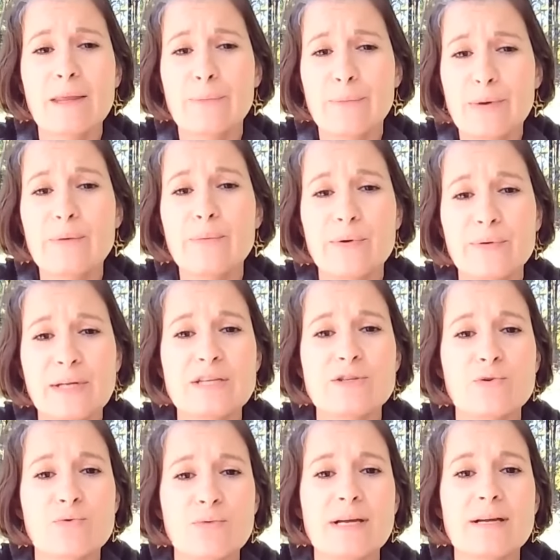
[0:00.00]
We will need
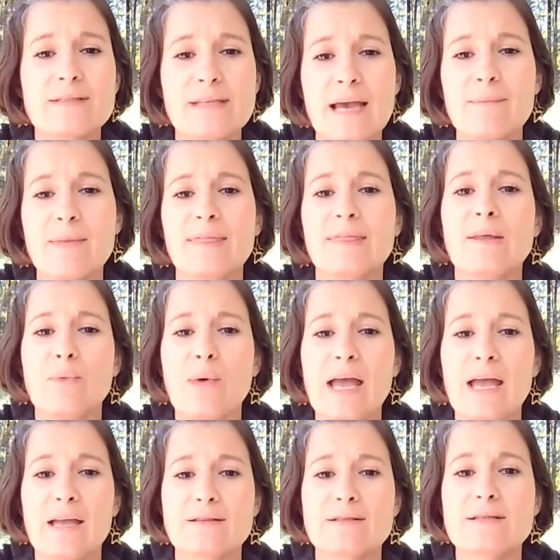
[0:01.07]
to re-examine the
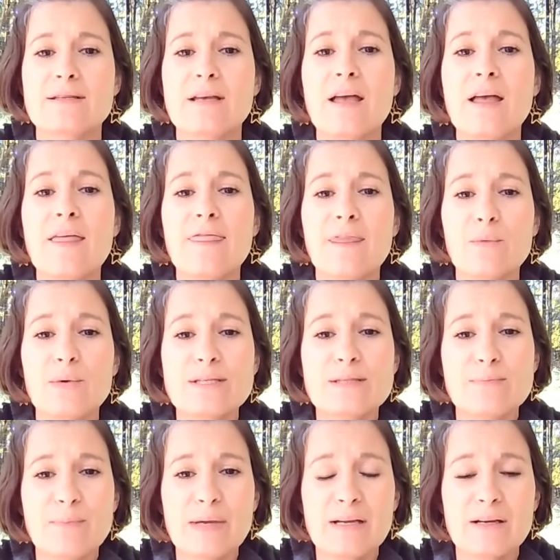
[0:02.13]
ways that we
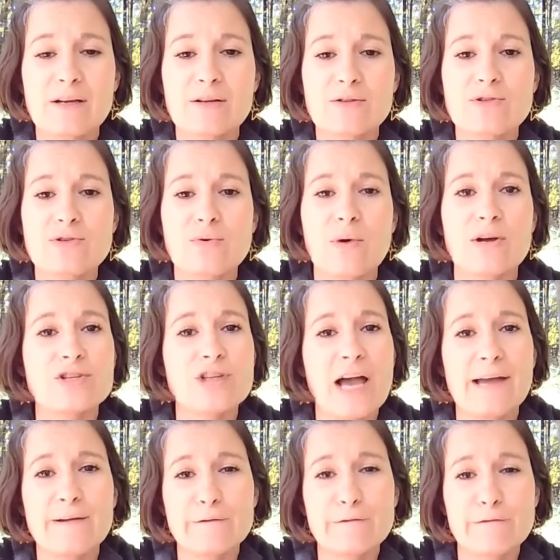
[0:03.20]
speak to our
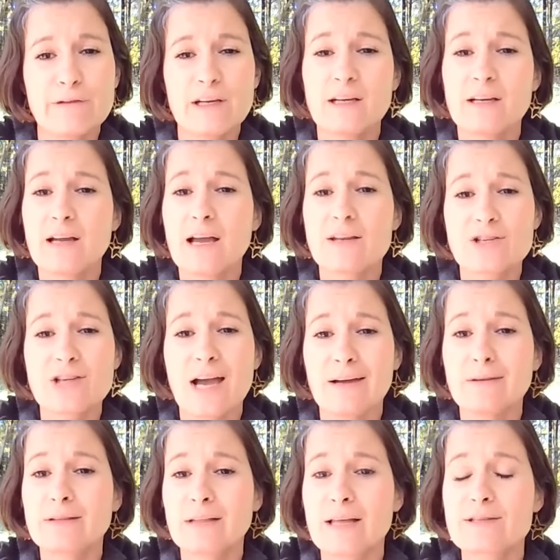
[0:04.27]
child-free and
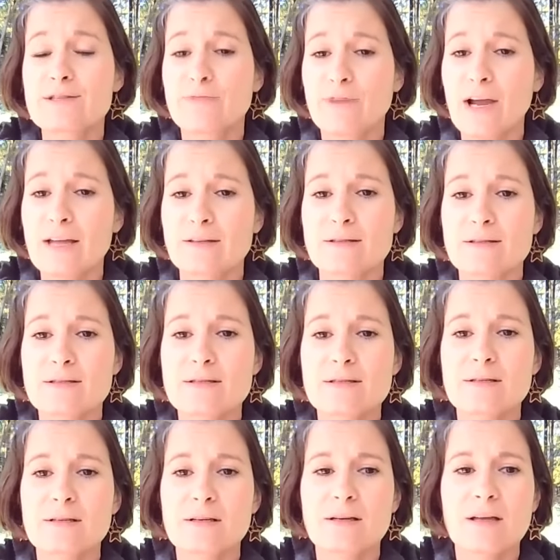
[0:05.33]
childless friends.
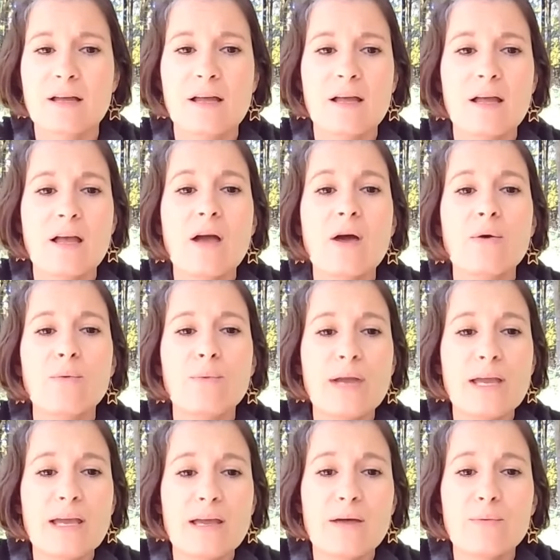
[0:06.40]

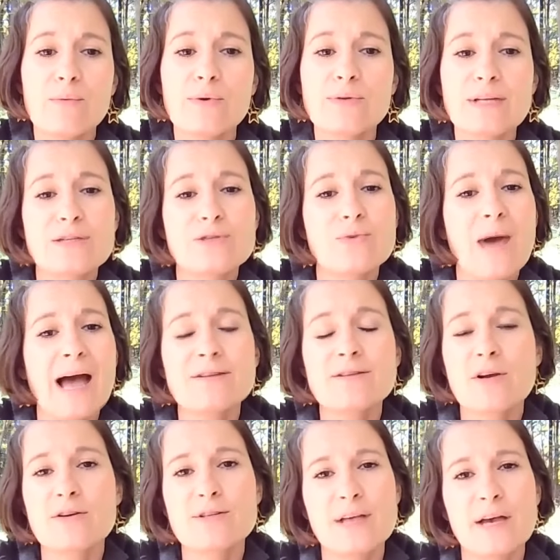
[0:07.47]
we will need to ask
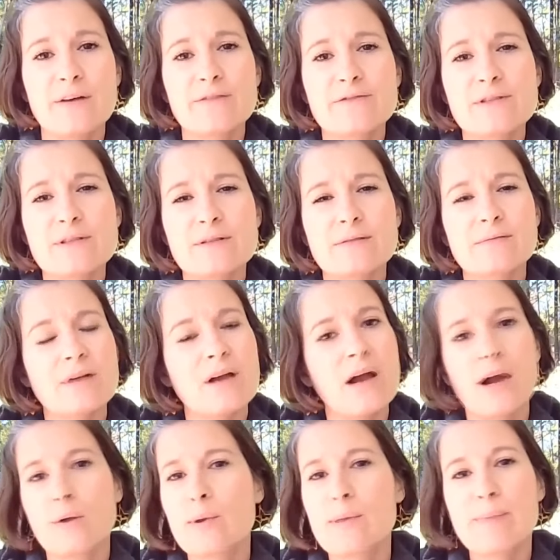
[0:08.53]
ourselves,
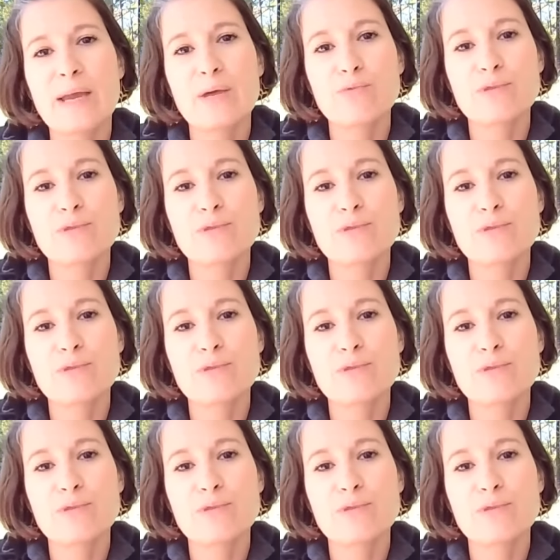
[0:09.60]
are we being